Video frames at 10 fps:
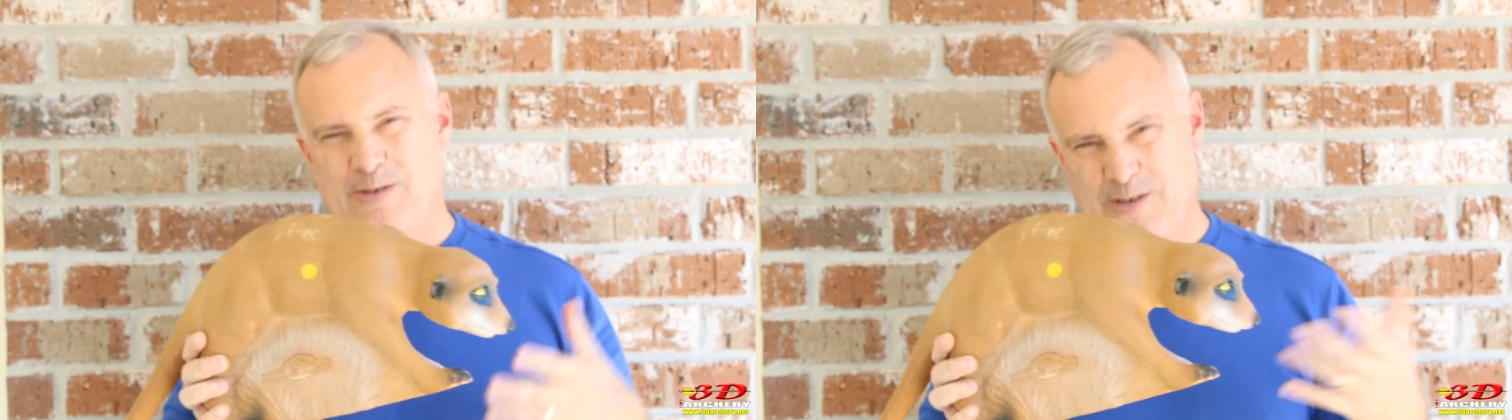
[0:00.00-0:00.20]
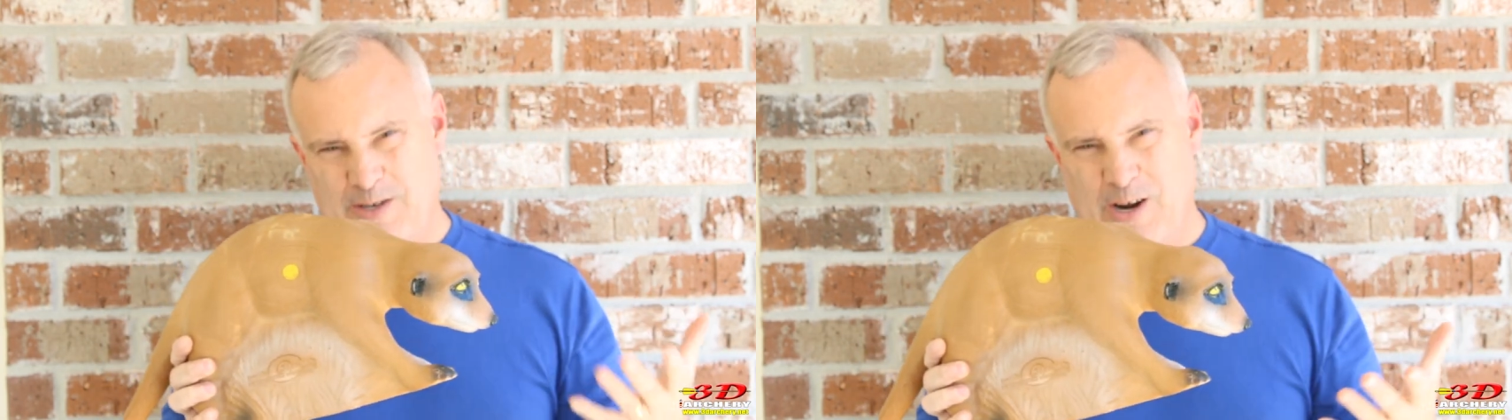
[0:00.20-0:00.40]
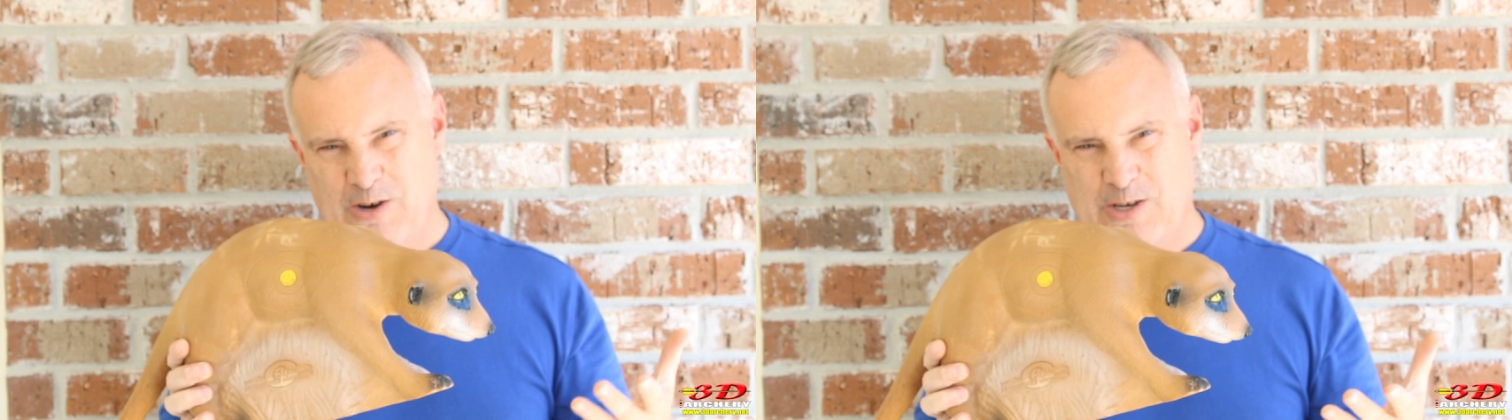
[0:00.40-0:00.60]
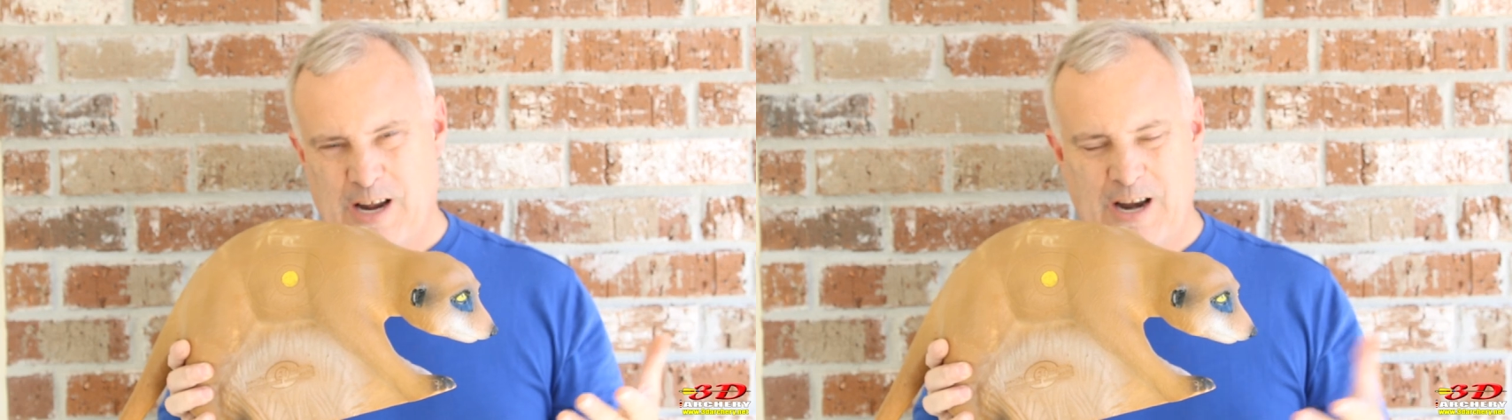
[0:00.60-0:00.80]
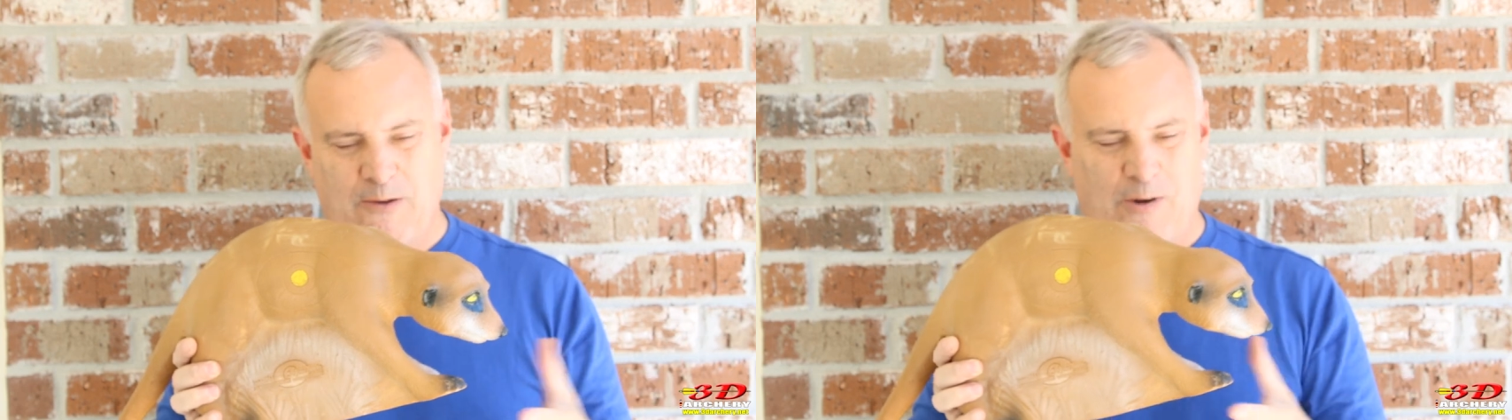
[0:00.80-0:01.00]
just
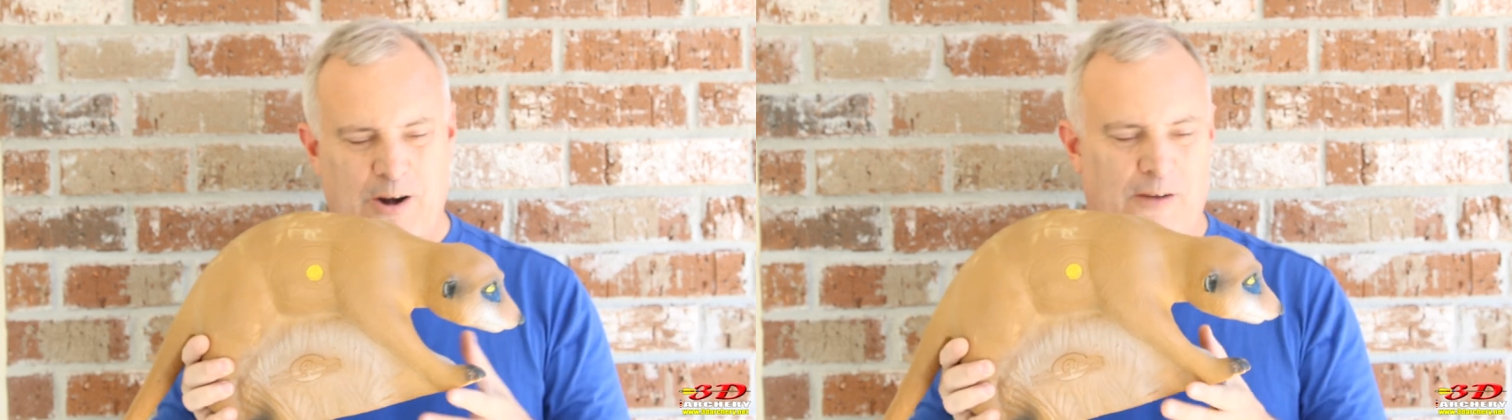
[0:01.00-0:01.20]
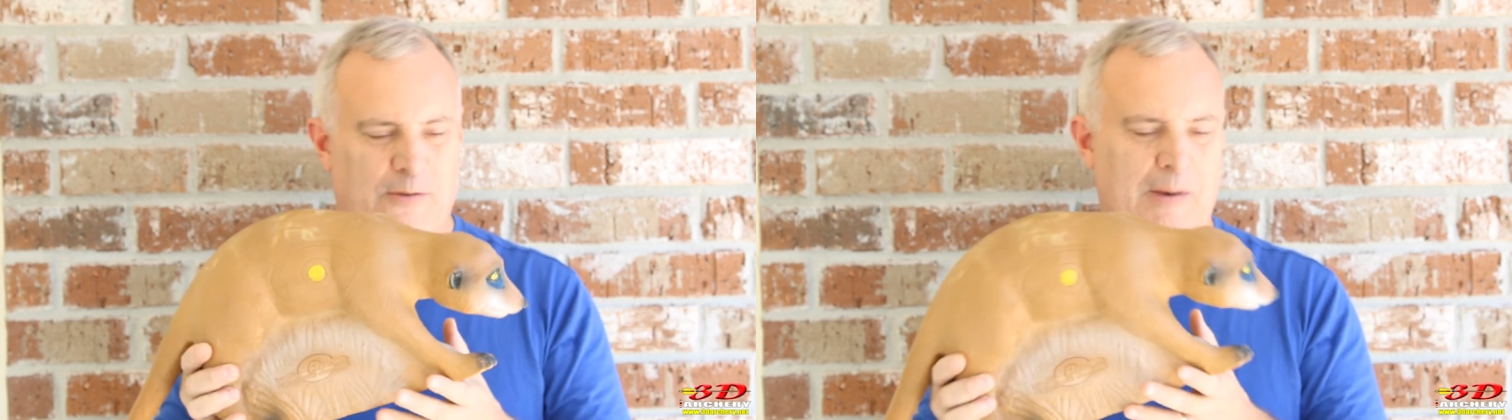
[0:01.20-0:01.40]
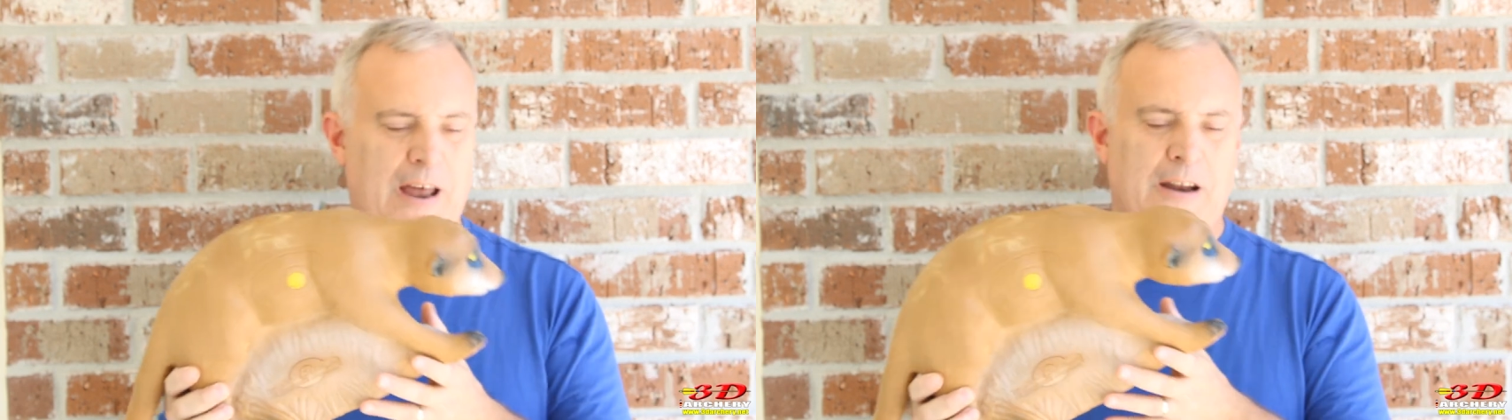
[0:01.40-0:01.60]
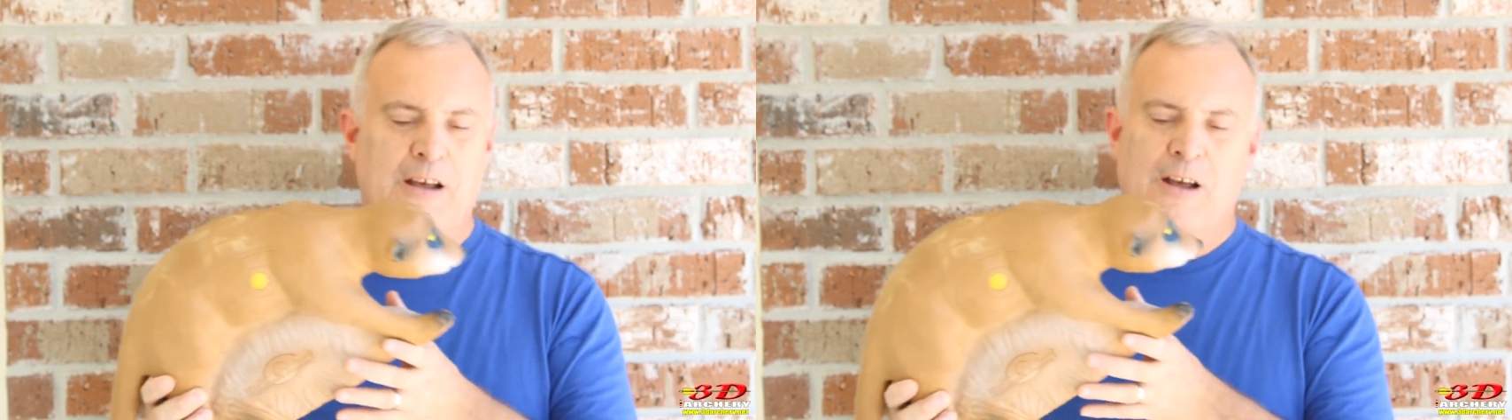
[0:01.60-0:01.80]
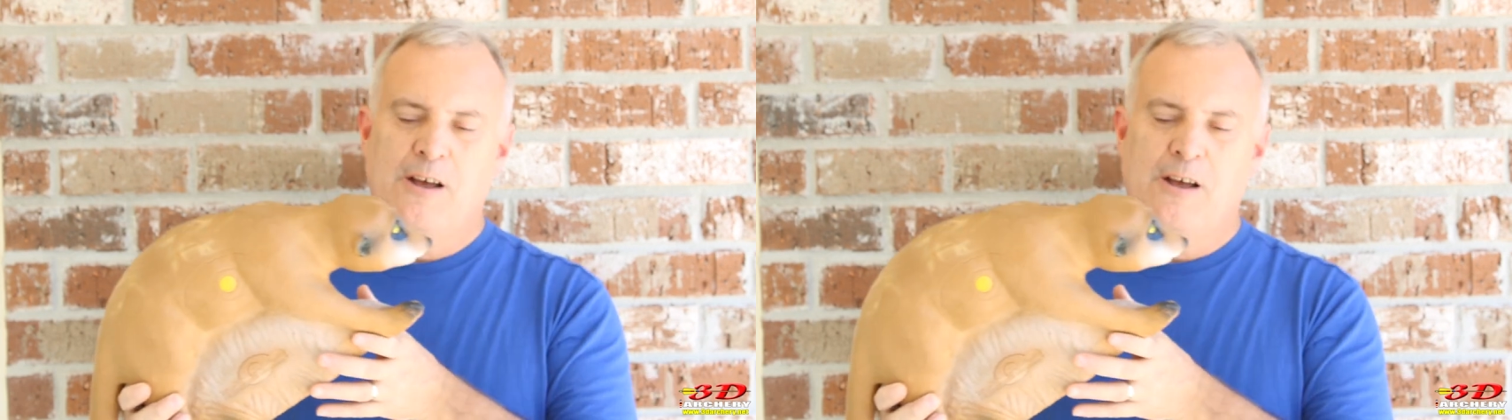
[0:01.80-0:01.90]
understand that right off the bat.